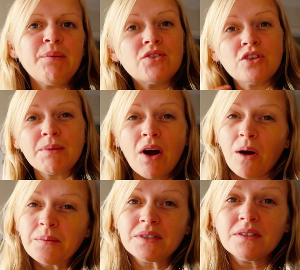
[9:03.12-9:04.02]
Yeah, we've talked about
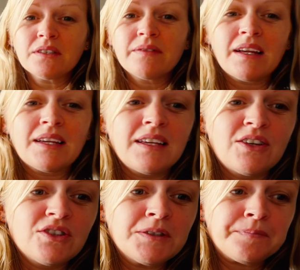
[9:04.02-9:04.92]
options of like he
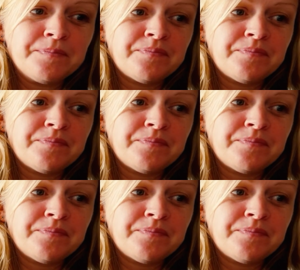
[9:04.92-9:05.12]
could